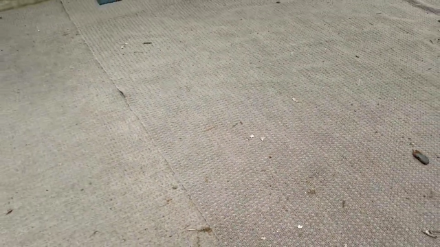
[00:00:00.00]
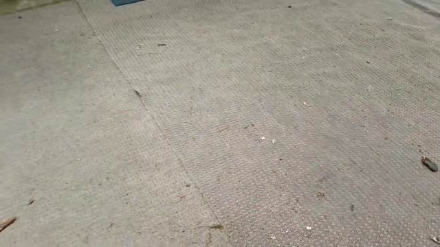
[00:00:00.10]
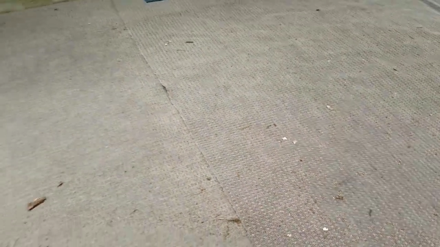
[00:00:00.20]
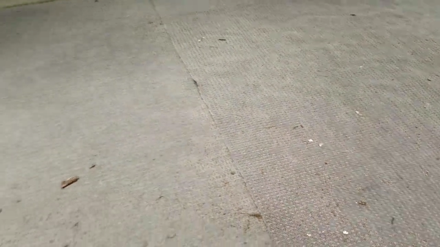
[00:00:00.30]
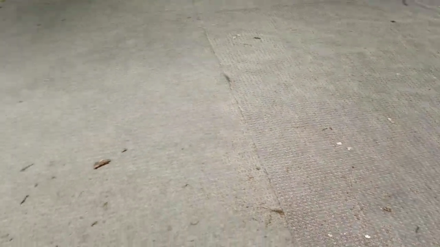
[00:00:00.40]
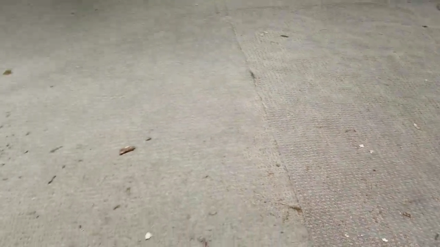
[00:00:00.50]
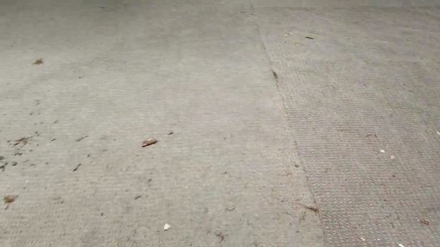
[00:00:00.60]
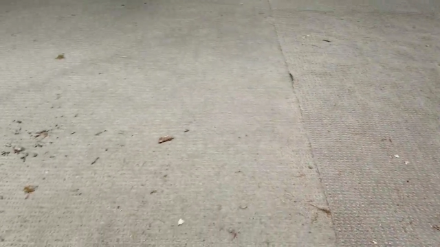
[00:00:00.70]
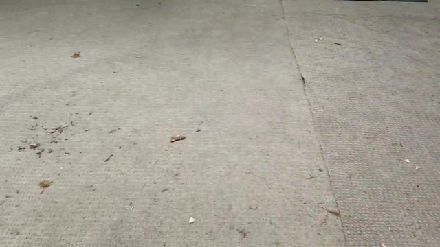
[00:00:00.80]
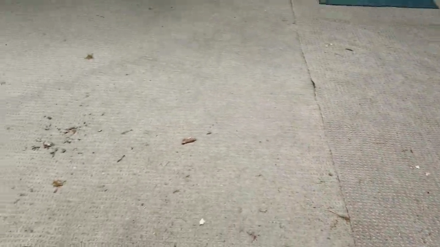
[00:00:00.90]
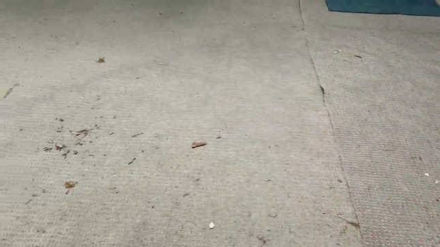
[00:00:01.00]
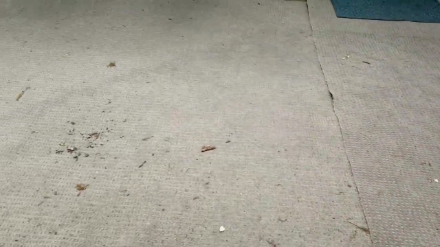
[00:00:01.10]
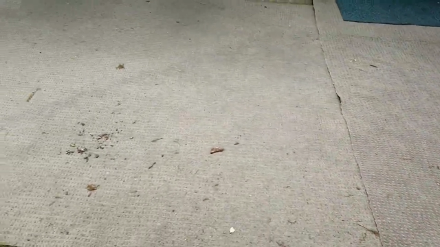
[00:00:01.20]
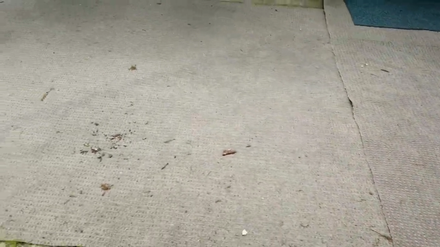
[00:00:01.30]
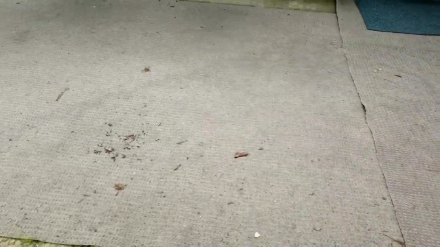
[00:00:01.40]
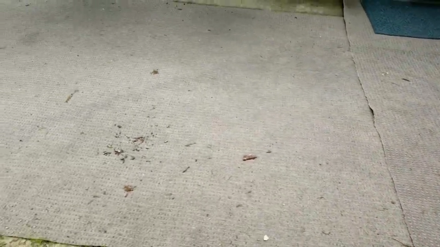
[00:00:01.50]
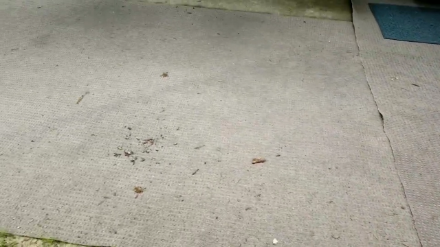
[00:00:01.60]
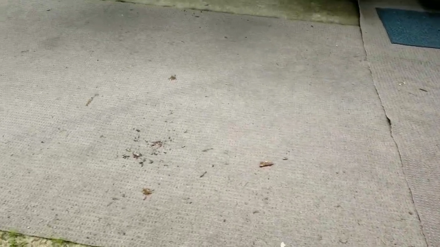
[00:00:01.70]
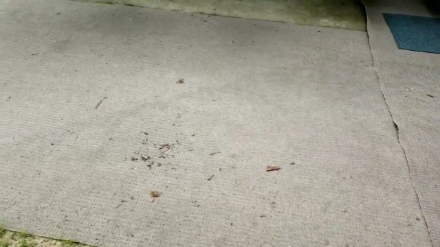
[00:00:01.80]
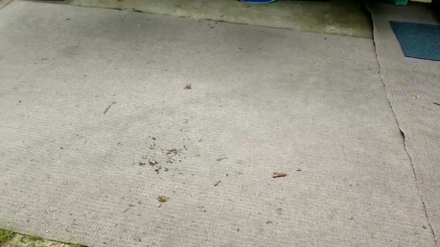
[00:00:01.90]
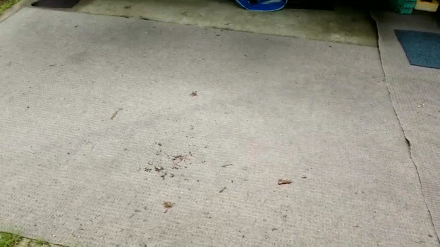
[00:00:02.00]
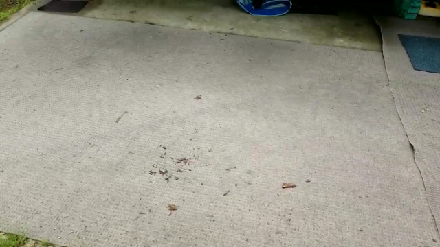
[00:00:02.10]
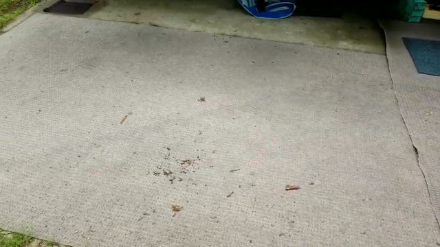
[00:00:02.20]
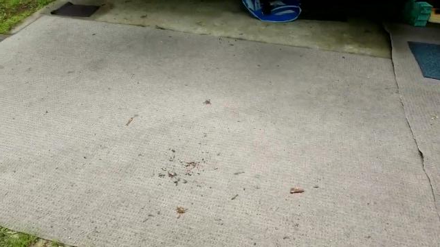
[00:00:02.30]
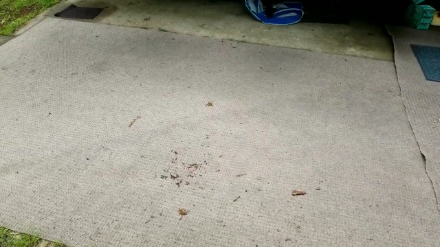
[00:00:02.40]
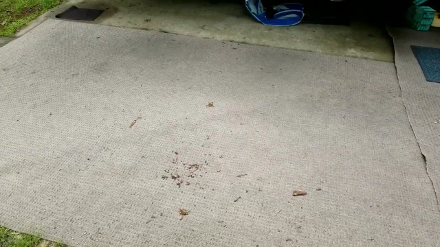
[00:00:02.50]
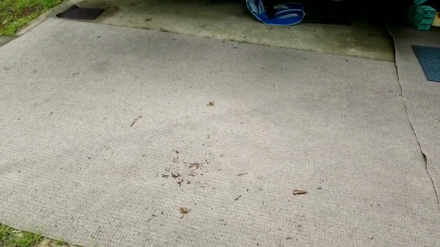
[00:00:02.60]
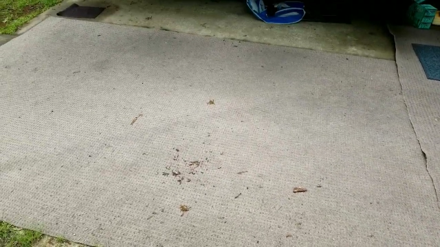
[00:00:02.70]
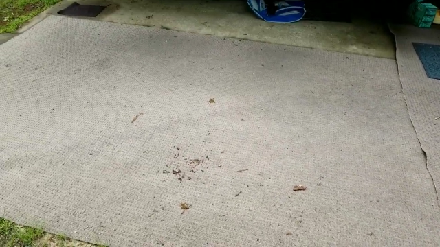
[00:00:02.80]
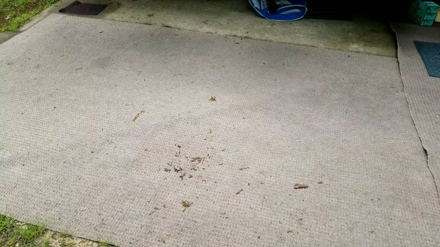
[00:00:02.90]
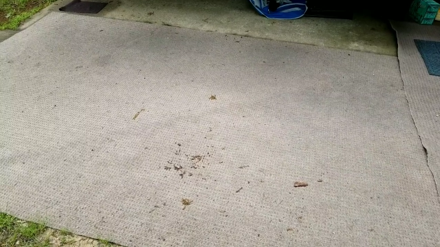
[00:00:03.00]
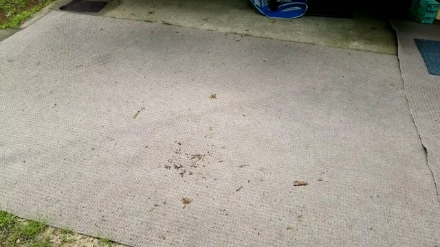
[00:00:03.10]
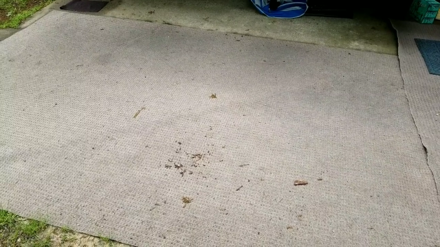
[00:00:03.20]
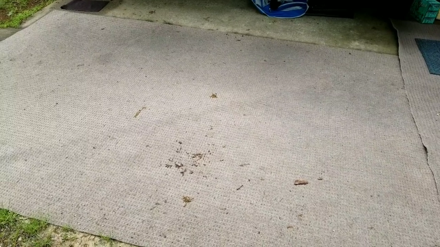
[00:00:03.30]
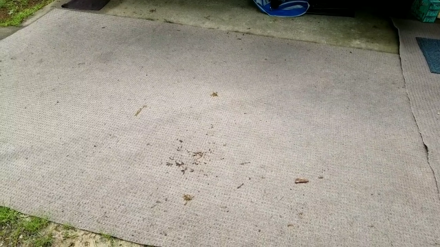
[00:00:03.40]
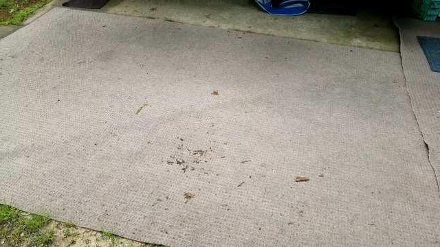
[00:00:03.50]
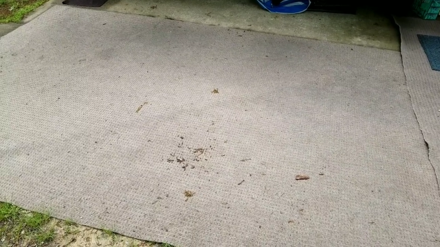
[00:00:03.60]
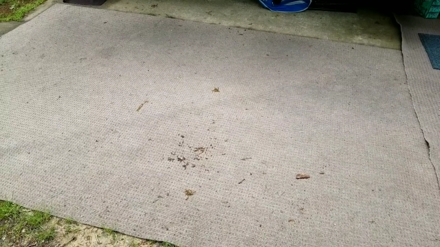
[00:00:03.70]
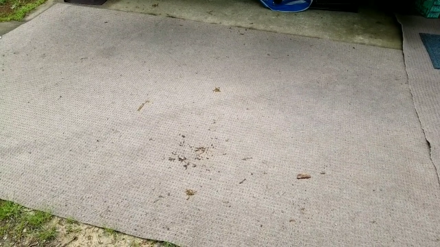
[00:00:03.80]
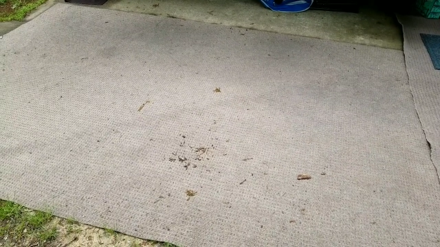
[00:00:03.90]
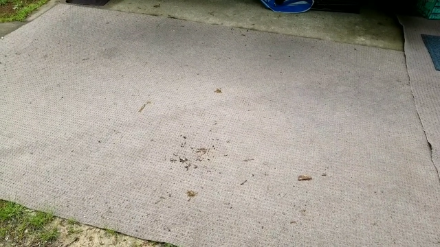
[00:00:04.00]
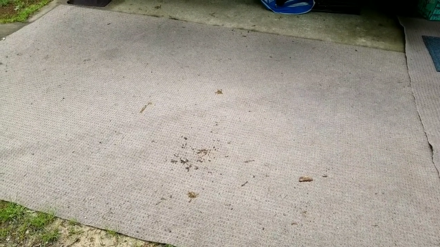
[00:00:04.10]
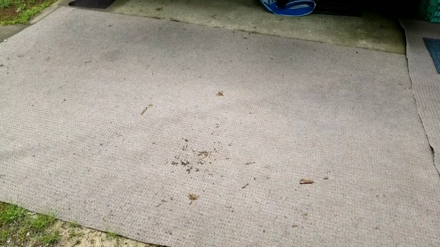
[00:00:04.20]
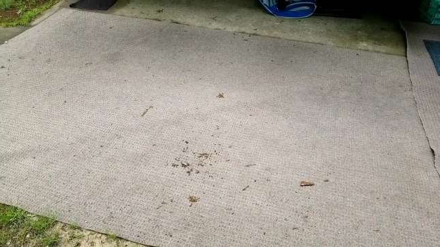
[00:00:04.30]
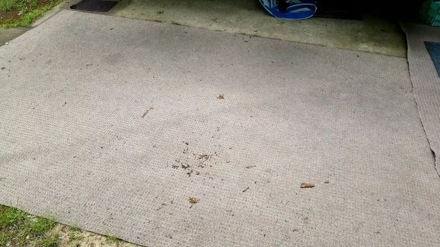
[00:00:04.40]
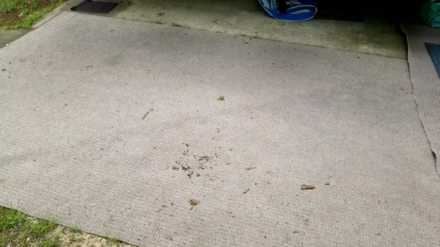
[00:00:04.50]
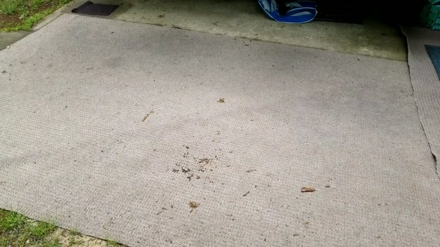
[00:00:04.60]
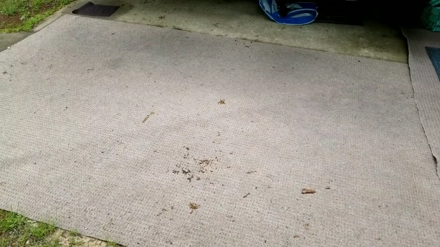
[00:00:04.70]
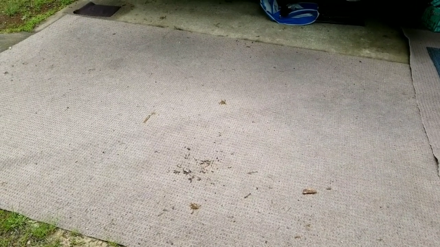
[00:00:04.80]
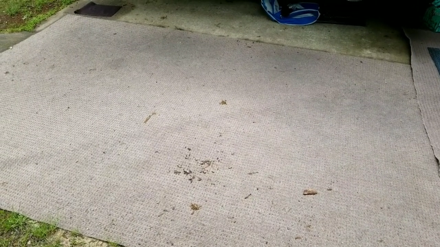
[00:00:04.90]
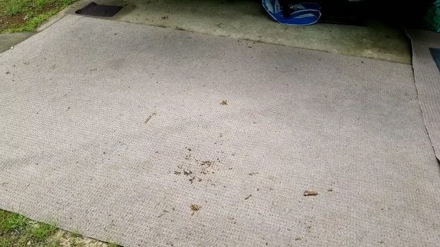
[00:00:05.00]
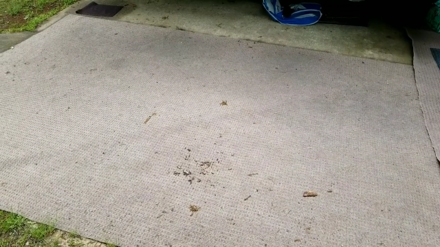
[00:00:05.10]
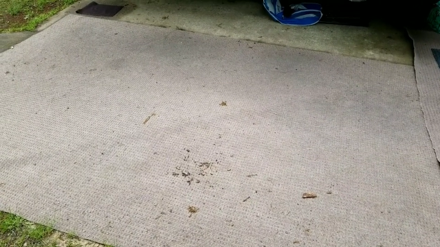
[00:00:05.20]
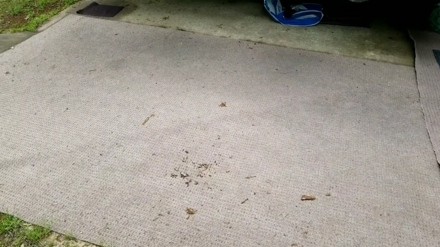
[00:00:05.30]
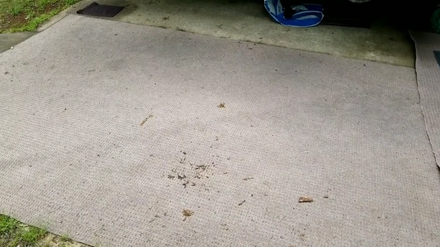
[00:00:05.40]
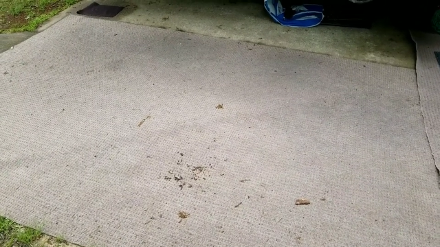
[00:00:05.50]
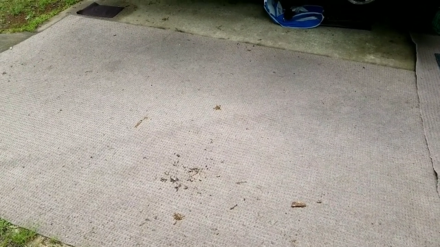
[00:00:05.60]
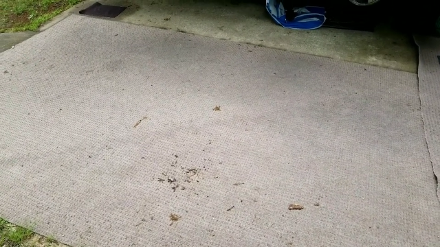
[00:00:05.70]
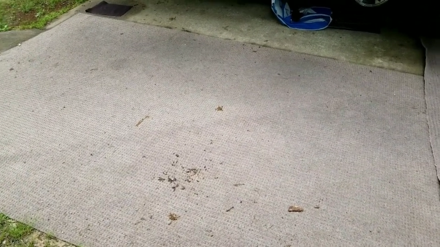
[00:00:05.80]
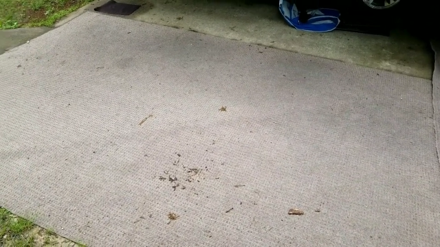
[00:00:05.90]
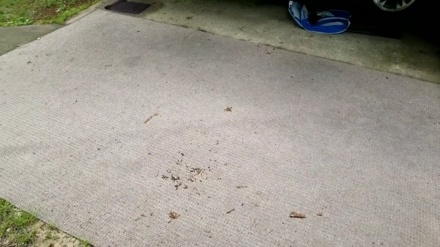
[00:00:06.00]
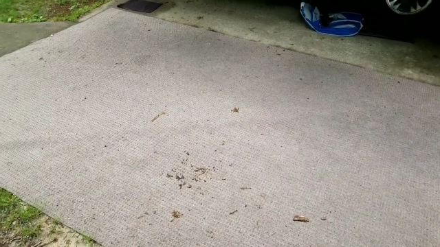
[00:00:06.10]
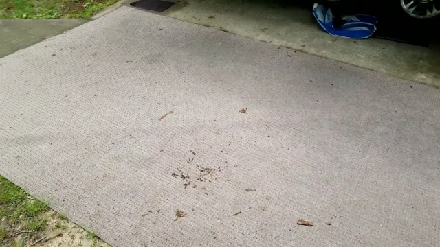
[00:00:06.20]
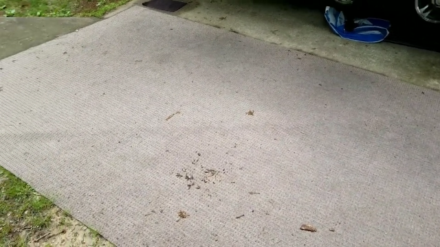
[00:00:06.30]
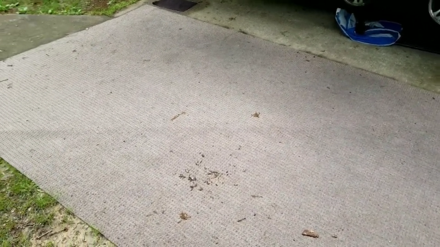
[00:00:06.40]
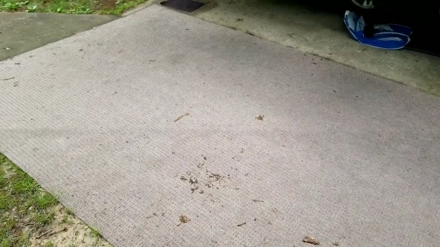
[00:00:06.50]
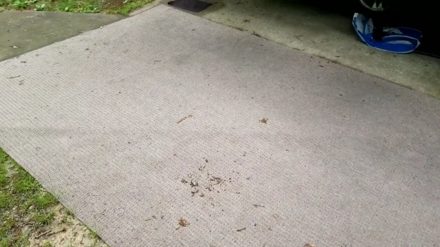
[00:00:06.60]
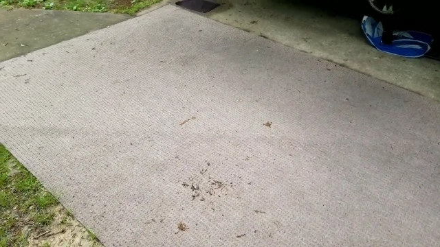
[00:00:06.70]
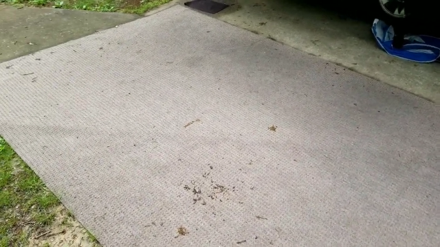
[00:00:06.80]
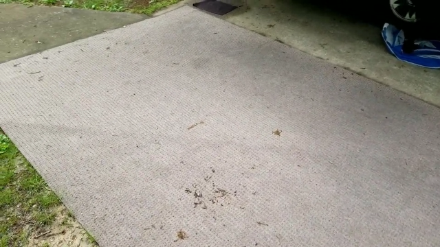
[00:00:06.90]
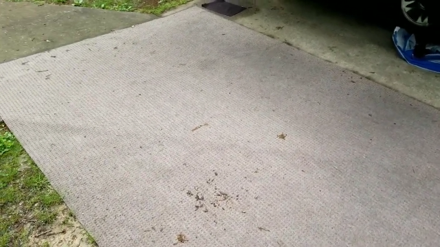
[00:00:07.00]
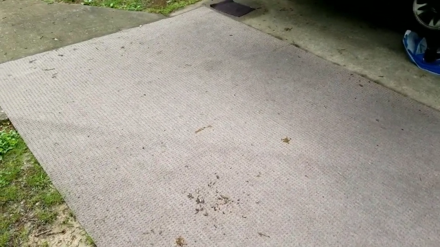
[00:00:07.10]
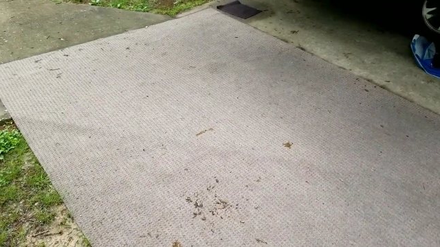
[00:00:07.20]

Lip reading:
Nobody's mouth can be seen.